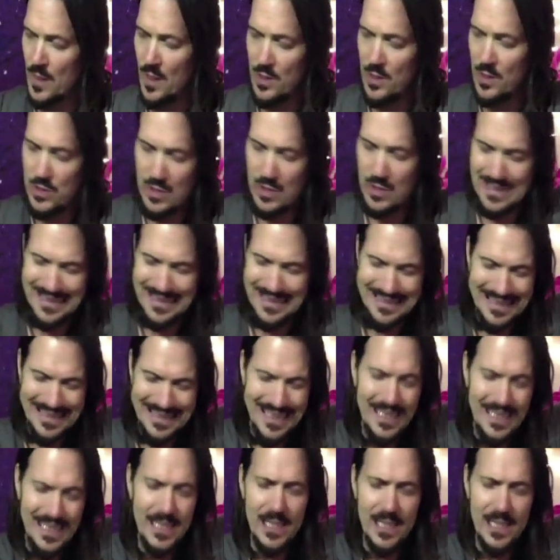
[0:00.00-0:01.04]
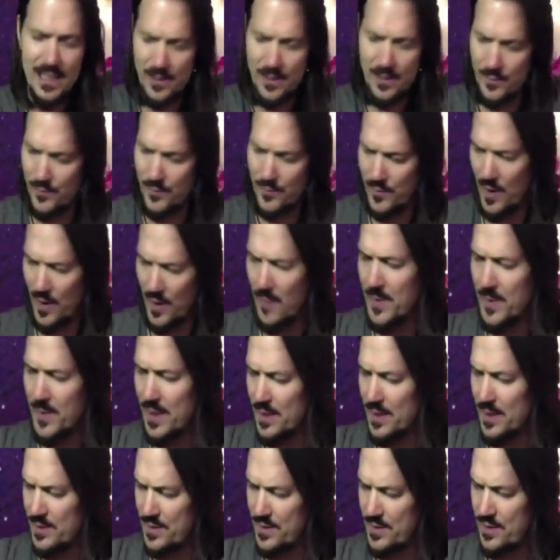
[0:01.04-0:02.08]
To glean from
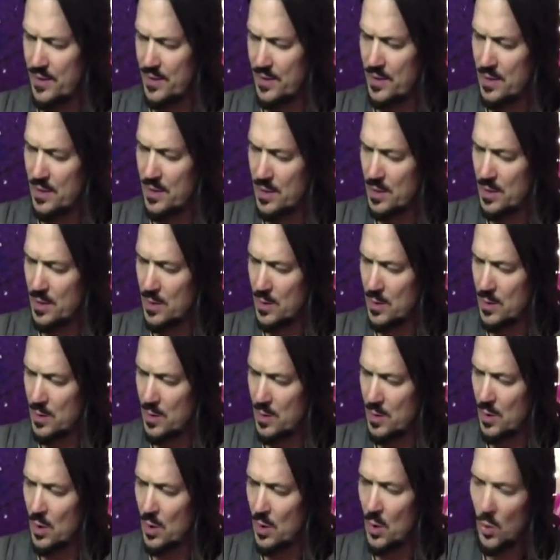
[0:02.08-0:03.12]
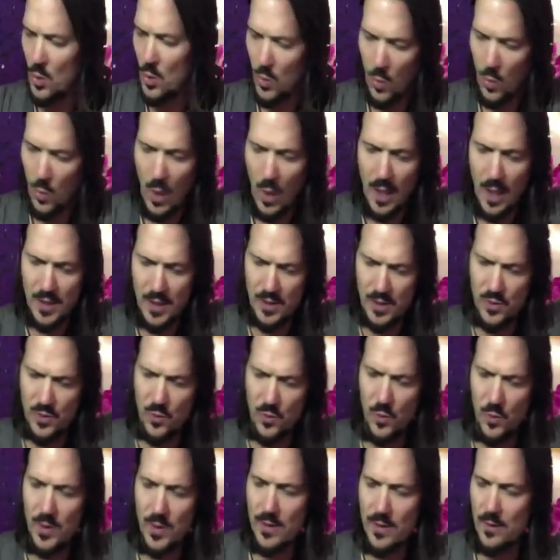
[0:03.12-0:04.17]
it what you
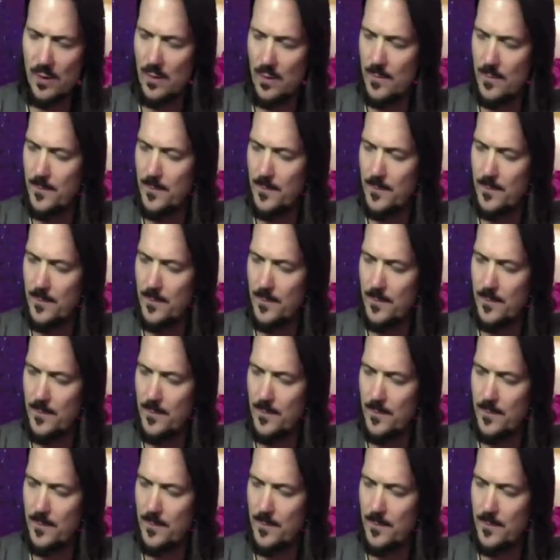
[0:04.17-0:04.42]
will.